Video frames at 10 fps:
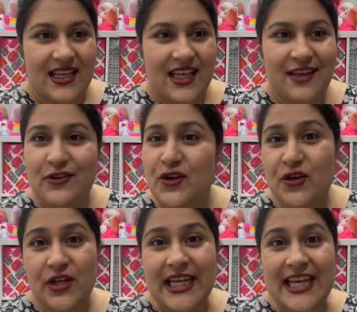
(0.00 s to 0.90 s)
If you
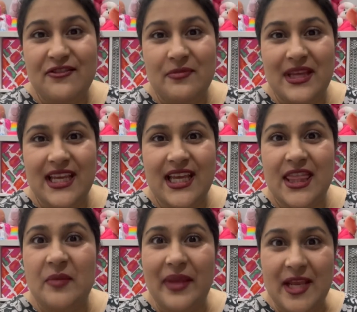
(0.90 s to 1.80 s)
could leave me
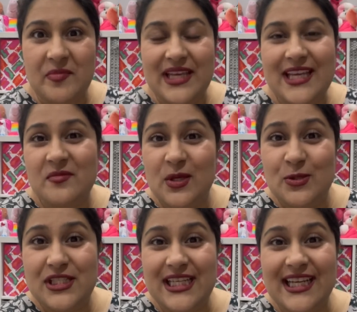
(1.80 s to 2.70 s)
the baby
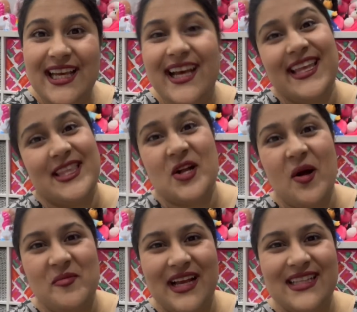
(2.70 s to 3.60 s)
emoji in the
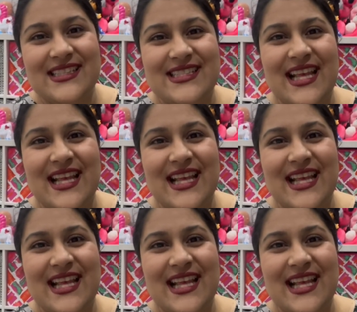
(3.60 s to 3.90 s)
comments,